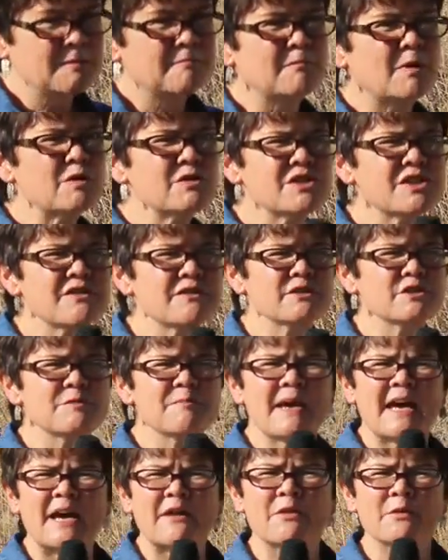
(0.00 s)
Most of those
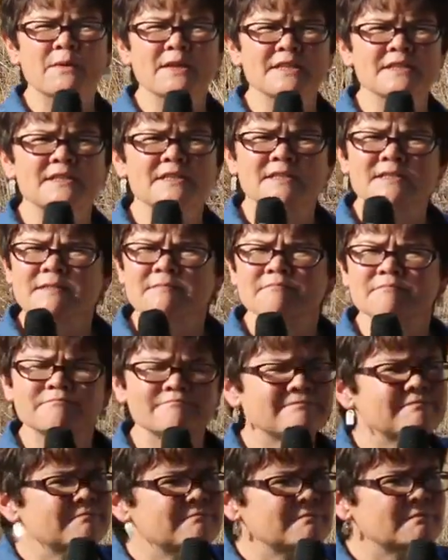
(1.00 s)
pathways
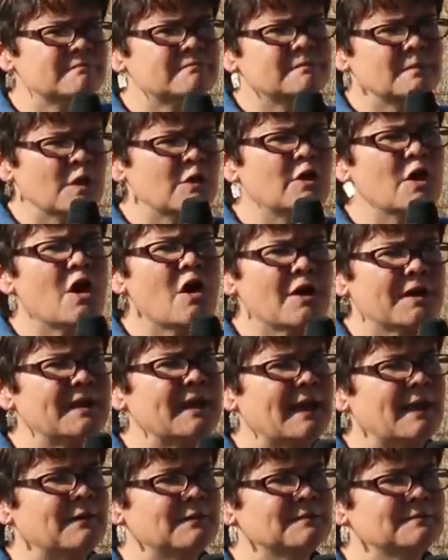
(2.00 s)
are gone
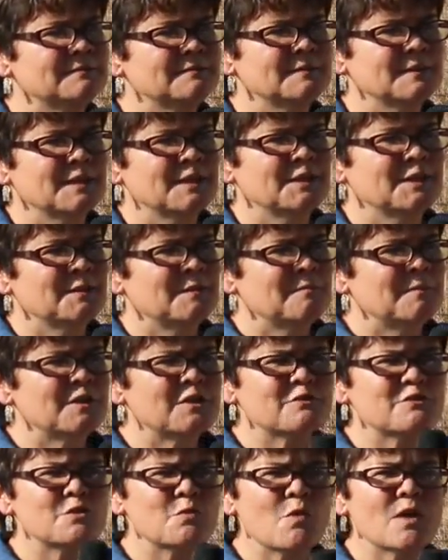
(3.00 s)
now,
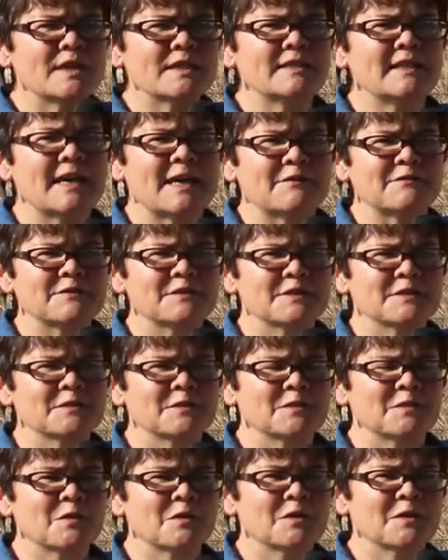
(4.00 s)
but there's one left.
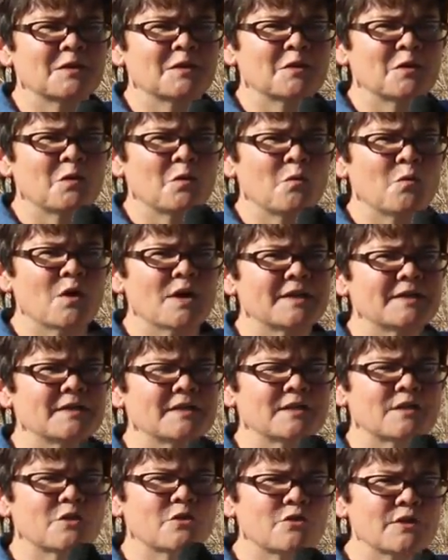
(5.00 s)

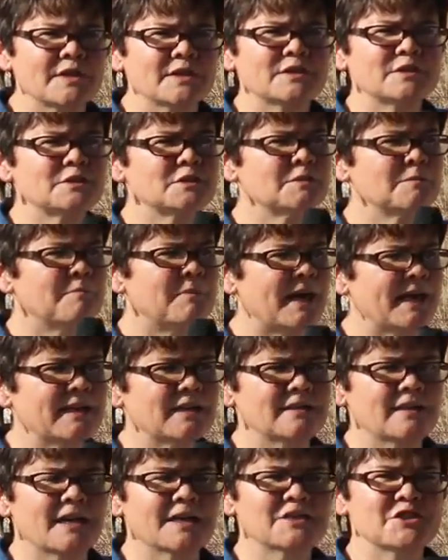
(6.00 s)
One critical
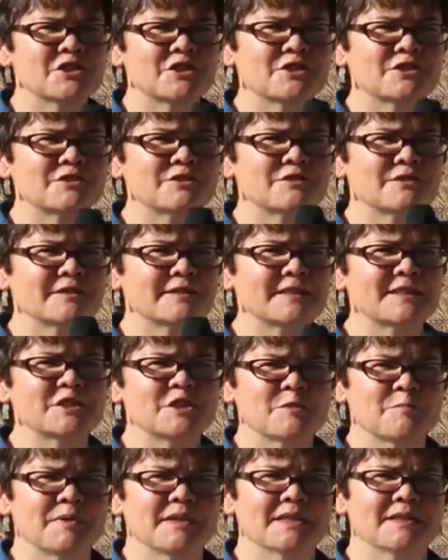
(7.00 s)
biological
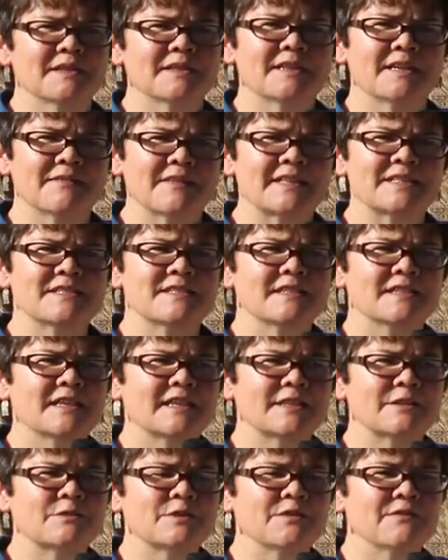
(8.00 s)
linchpin, and that's the
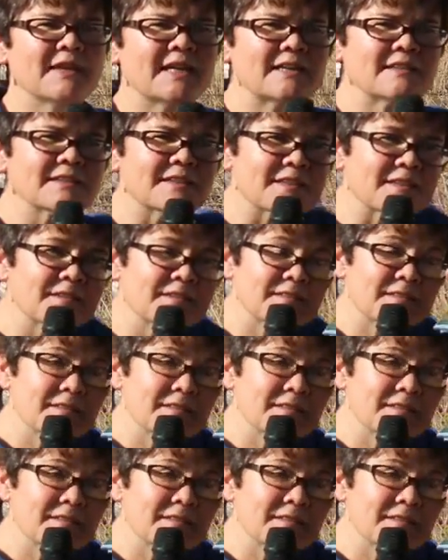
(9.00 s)
Coyote Valley.